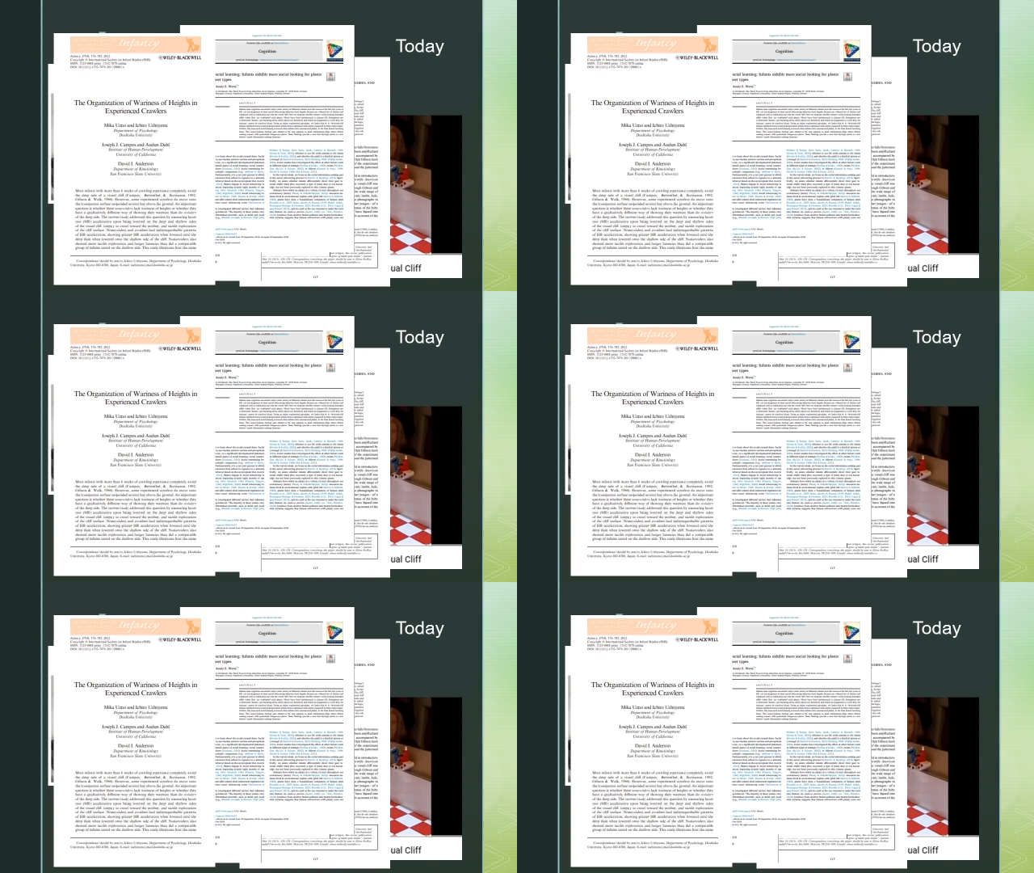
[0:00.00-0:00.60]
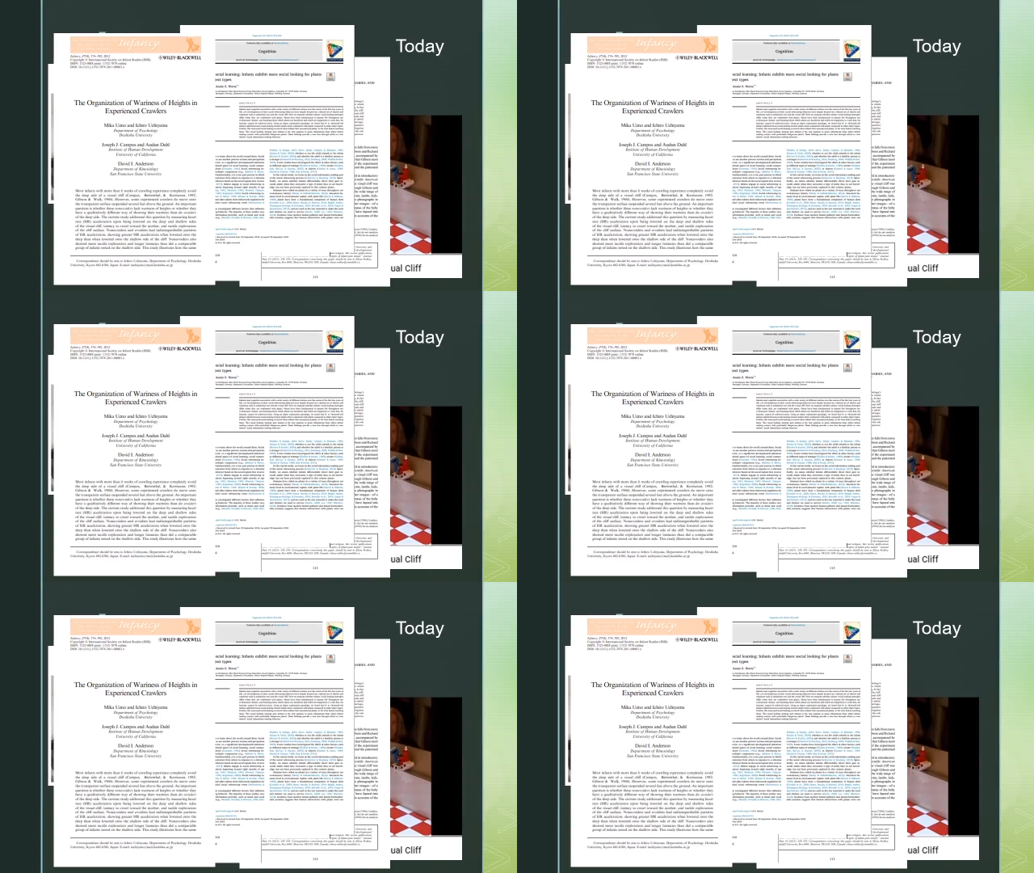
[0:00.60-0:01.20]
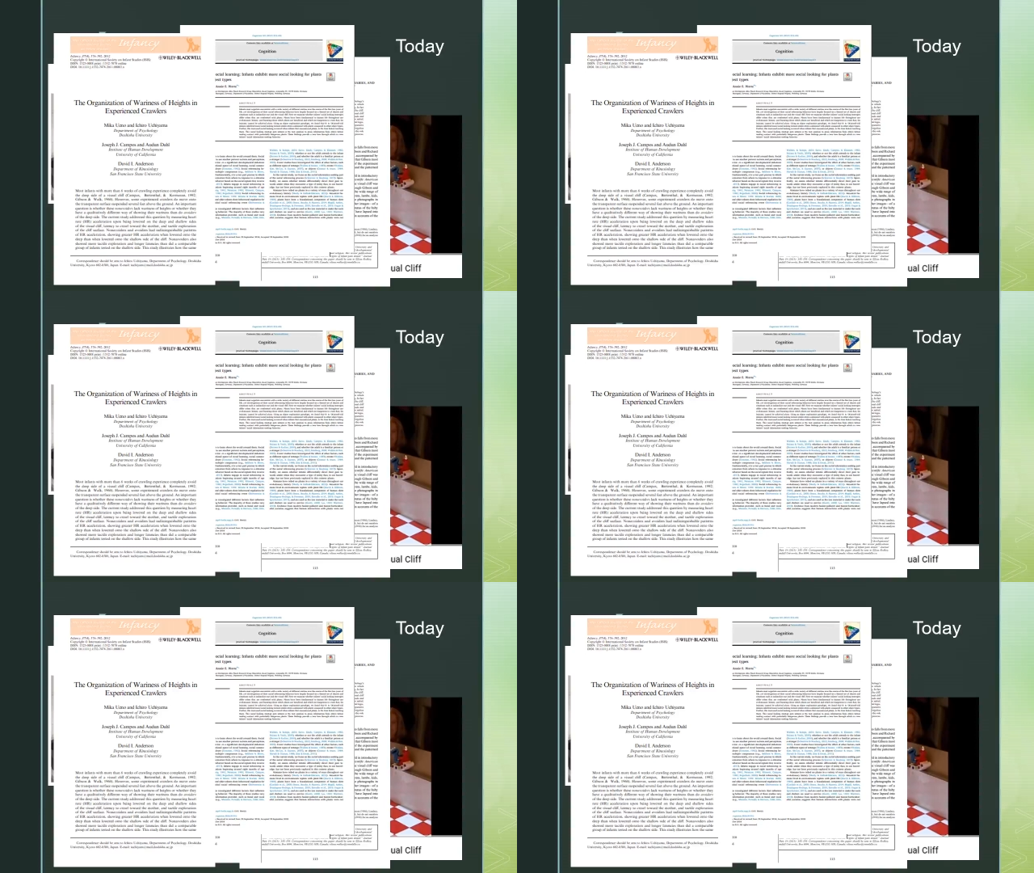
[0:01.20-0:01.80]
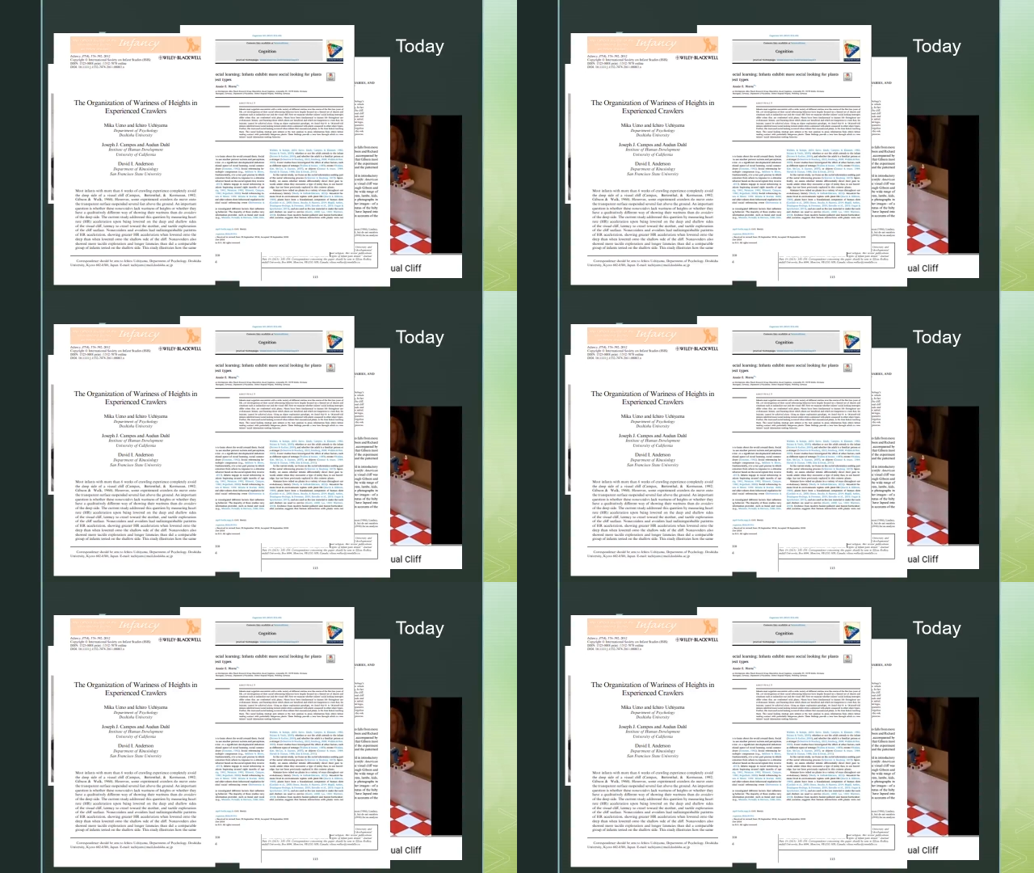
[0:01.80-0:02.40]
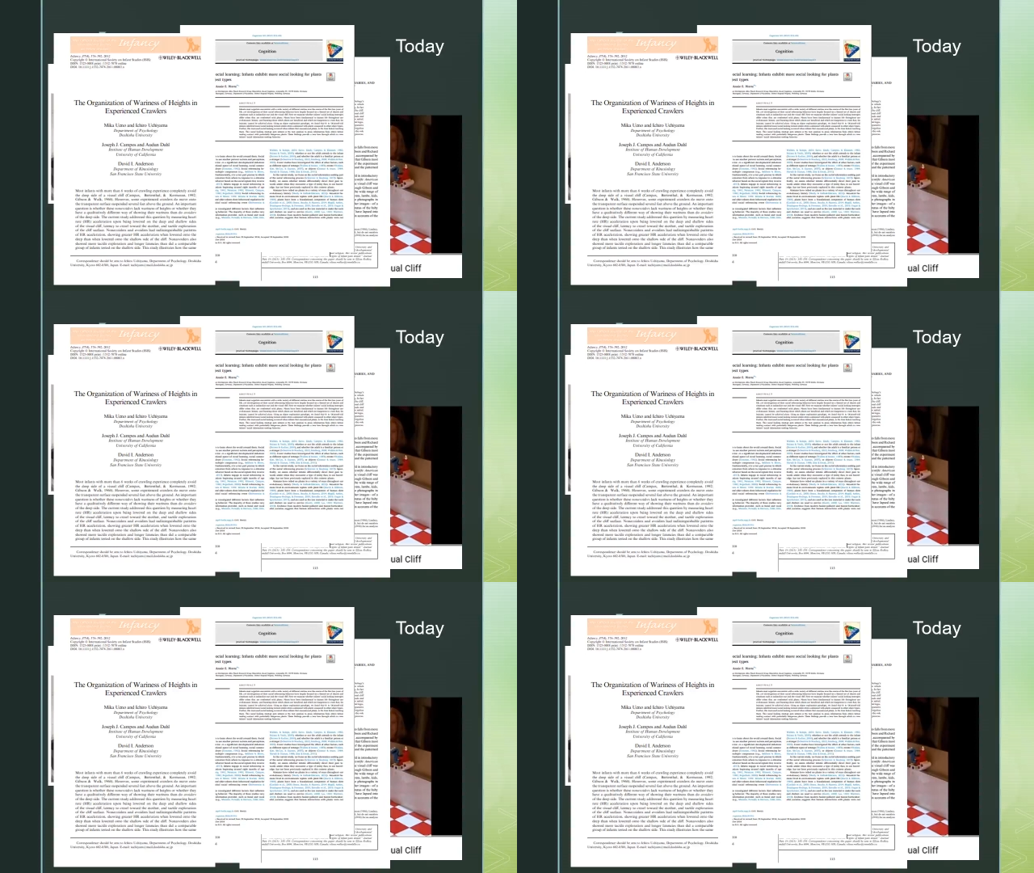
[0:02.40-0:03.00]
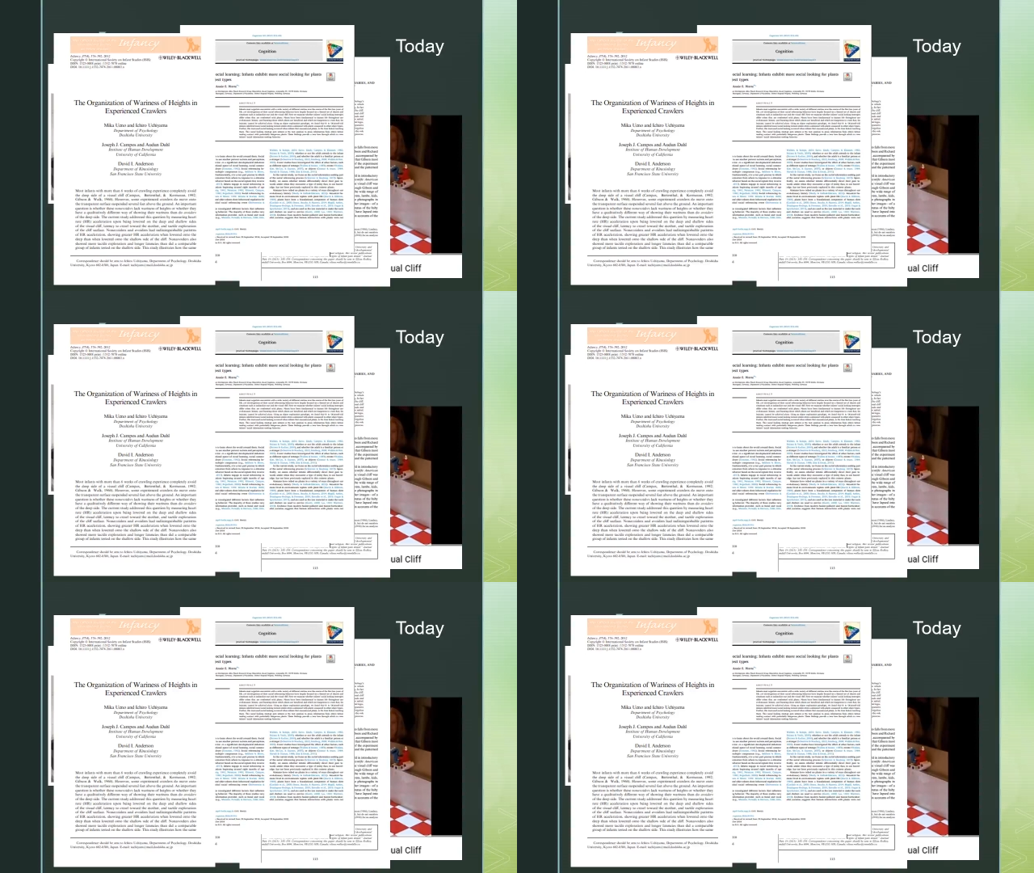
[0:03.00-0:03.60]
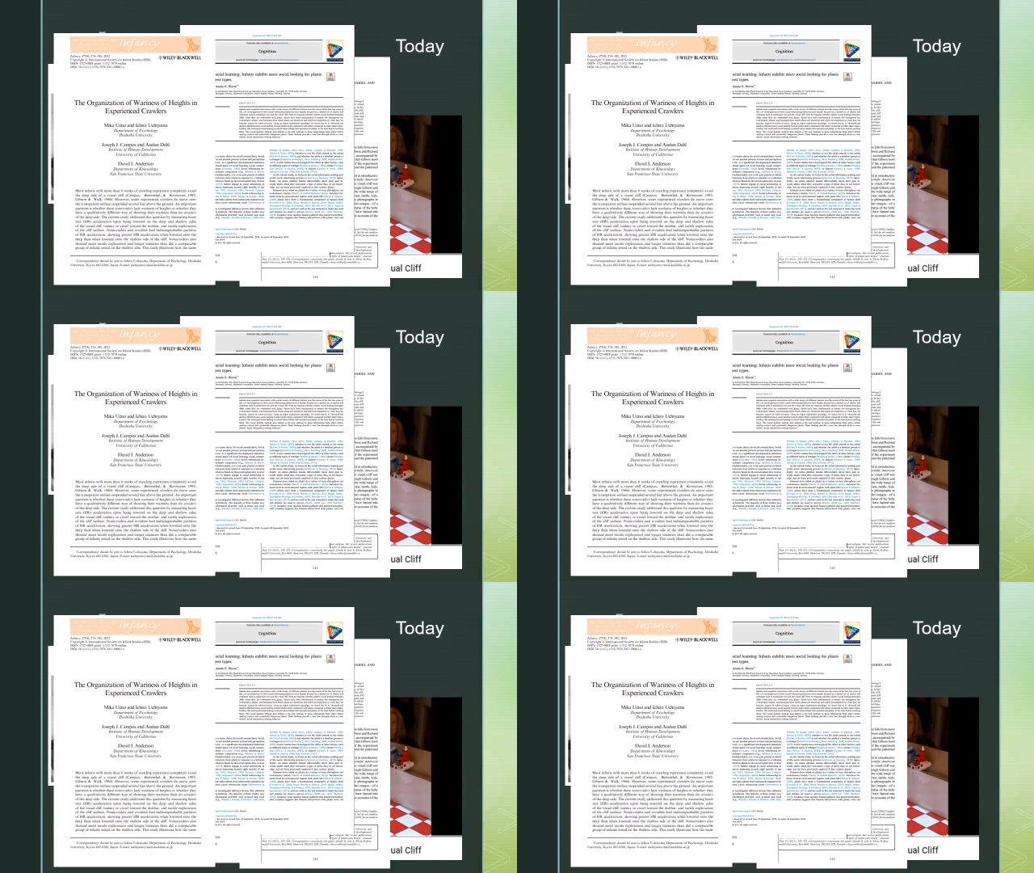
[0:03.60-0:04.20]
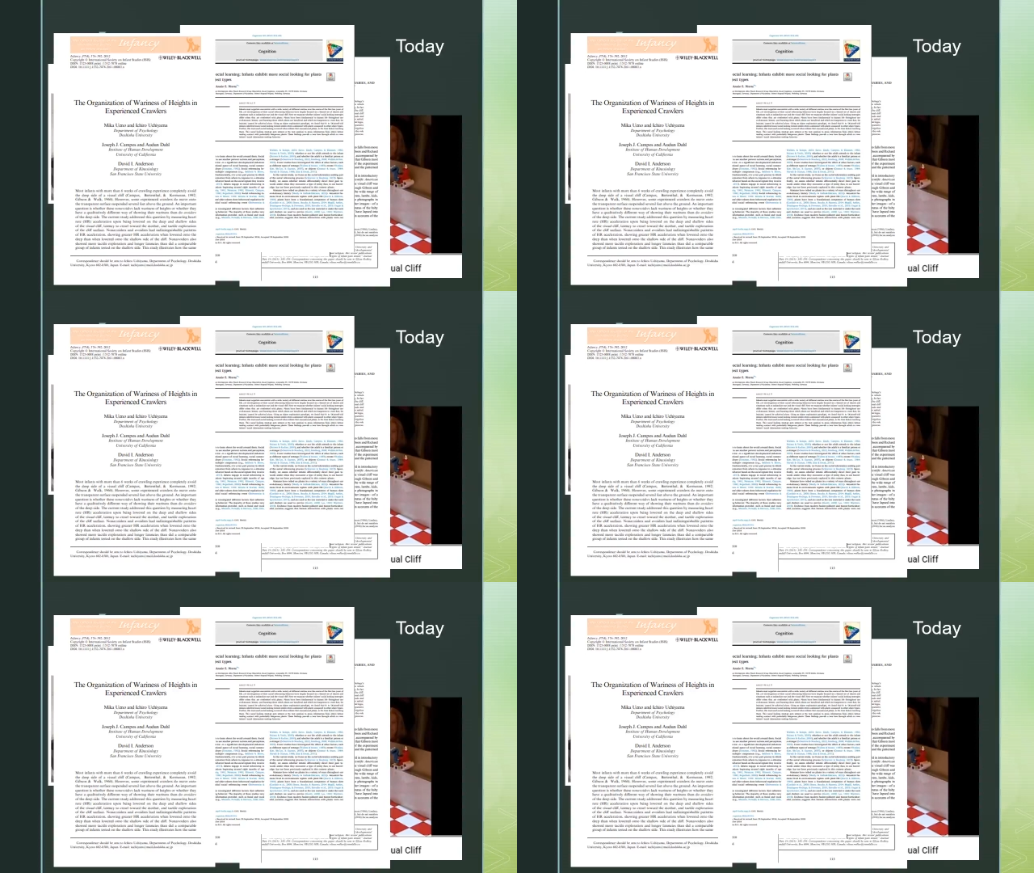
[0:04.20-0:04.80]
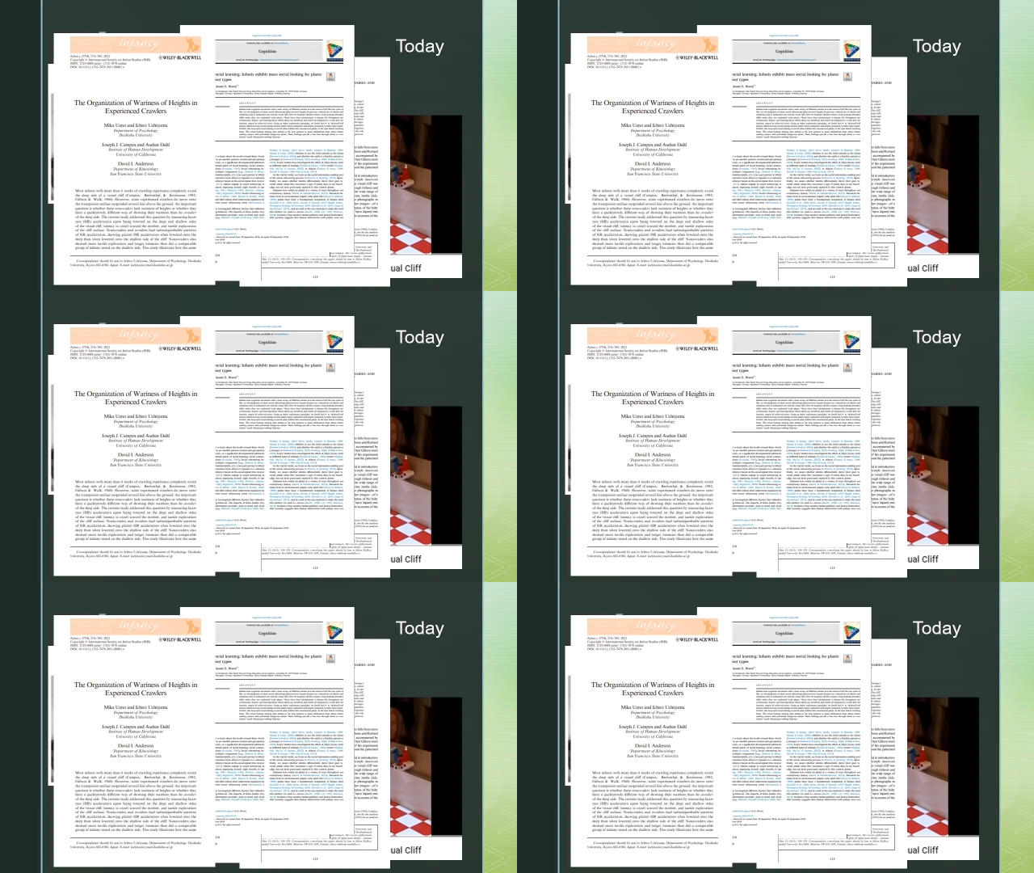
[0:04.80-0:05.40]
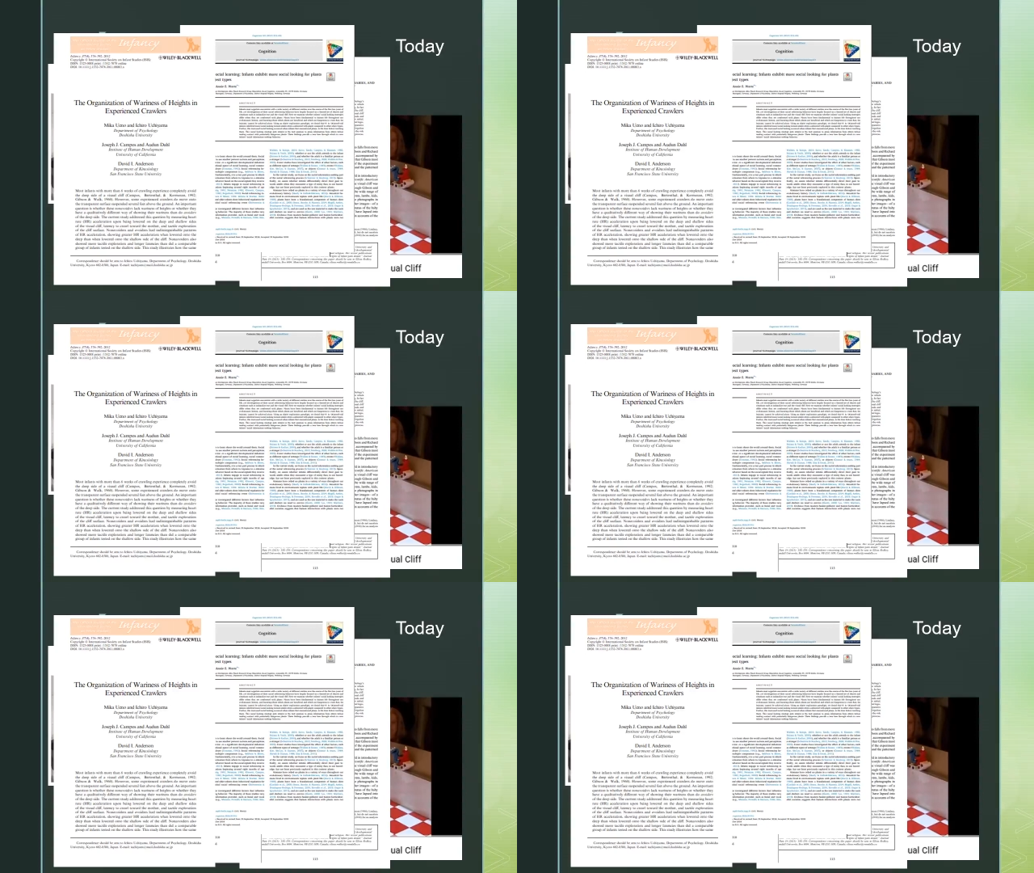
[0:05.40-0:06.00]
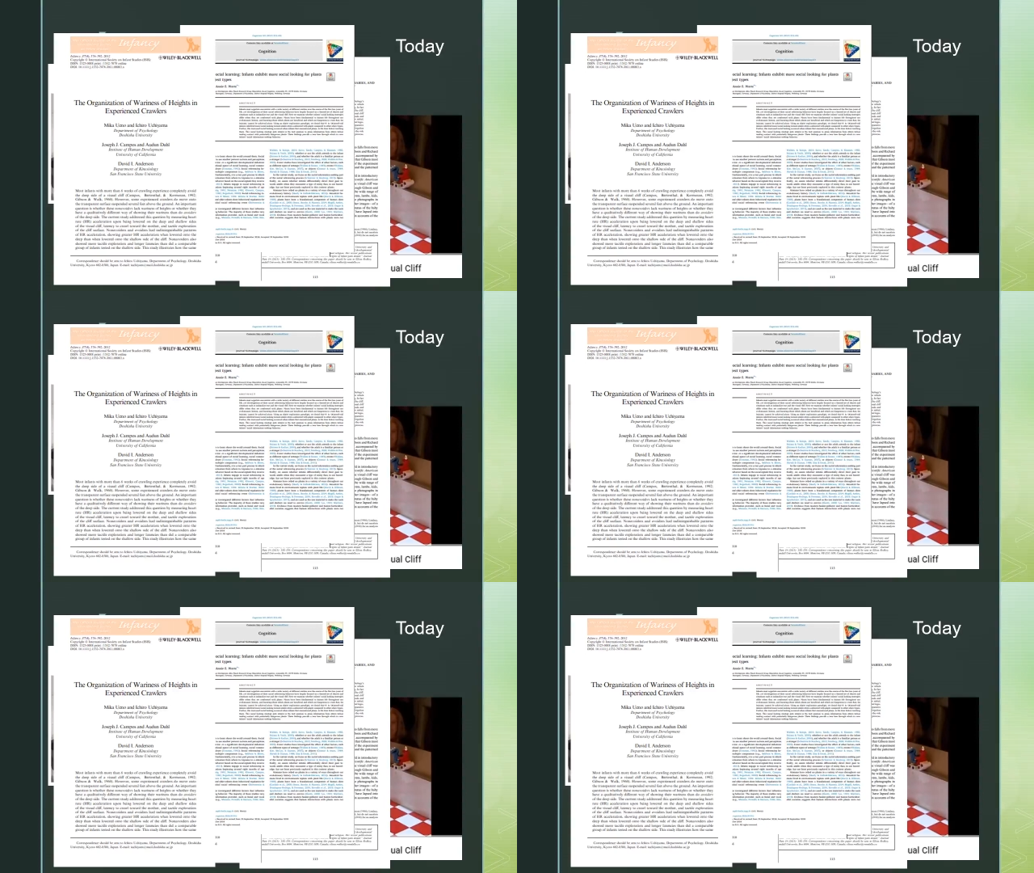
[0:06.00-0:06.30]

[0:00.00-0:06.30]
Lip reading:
Nobody's mouth can be seen.